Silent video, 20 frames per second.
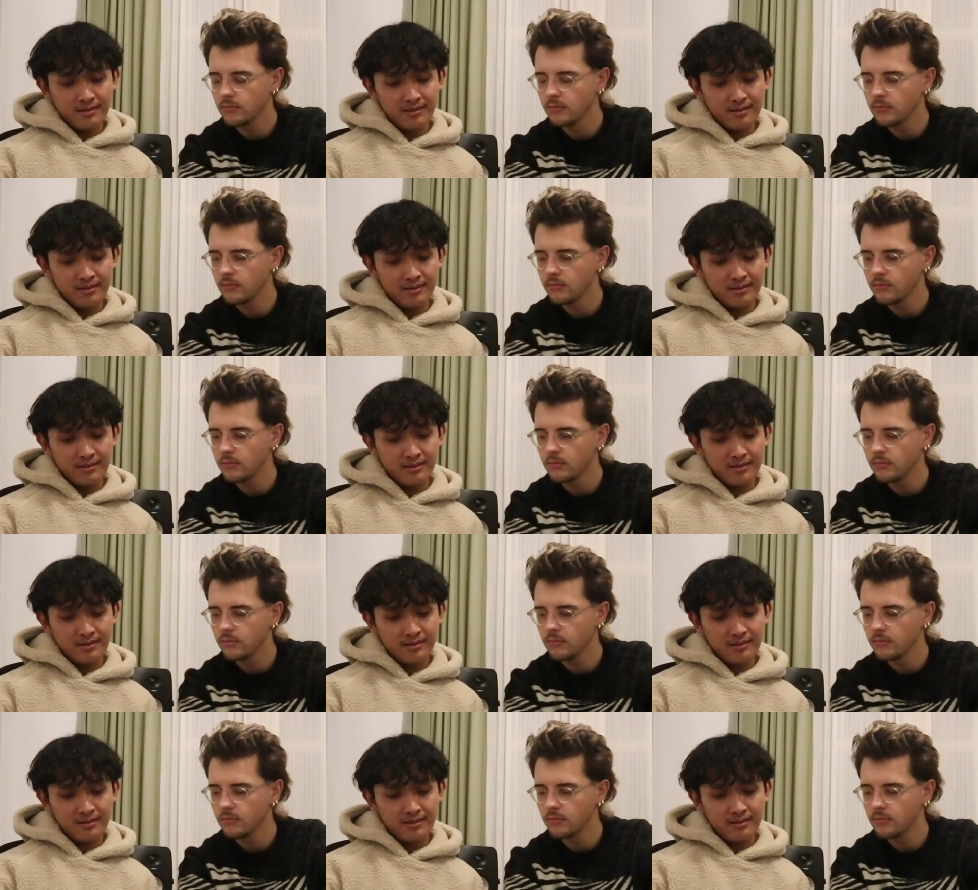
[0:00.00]

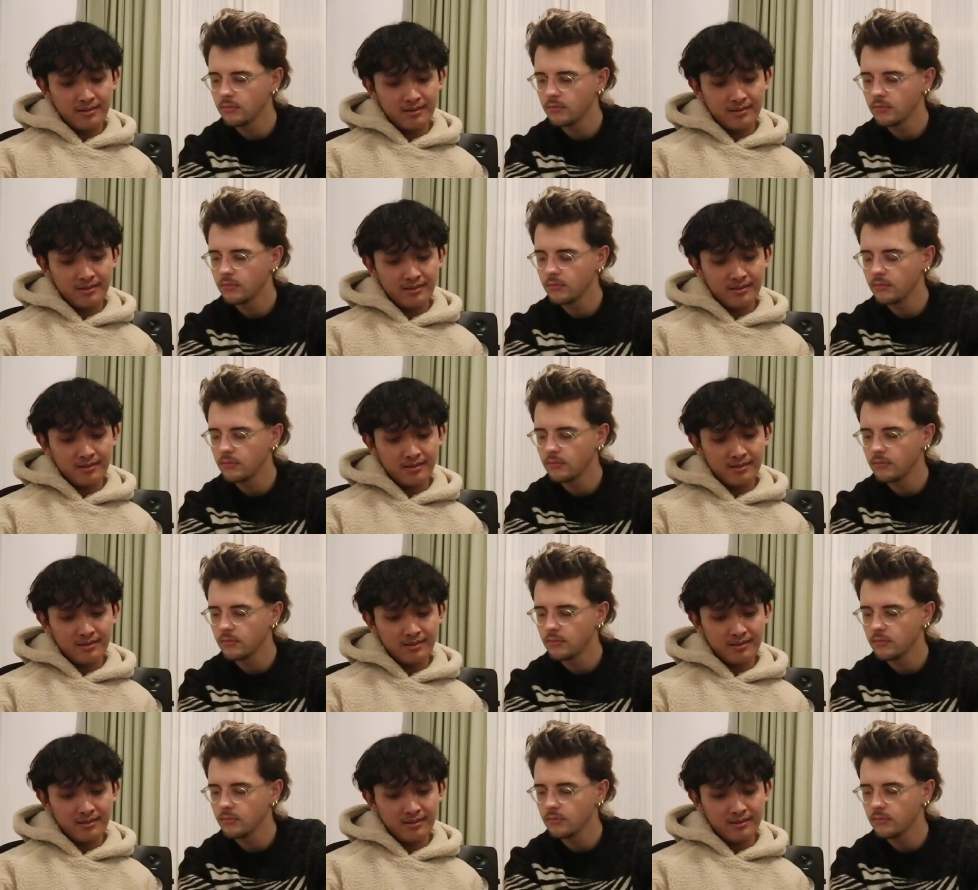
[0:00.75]

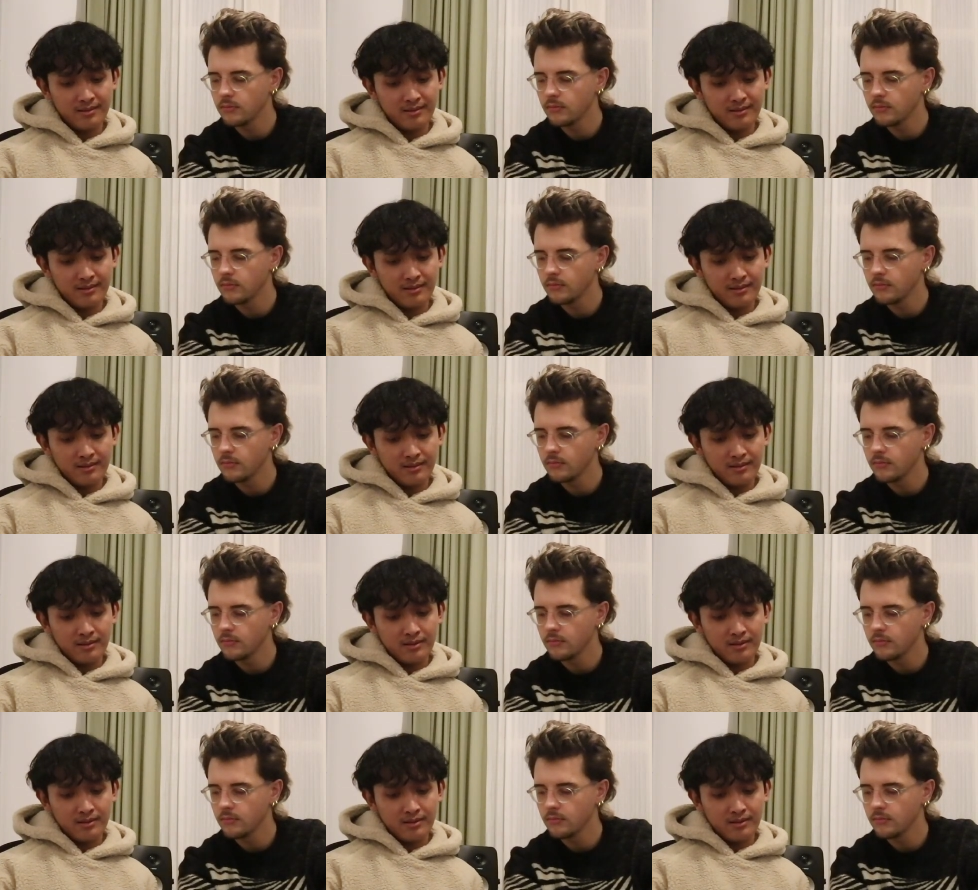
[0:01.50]
[no speech]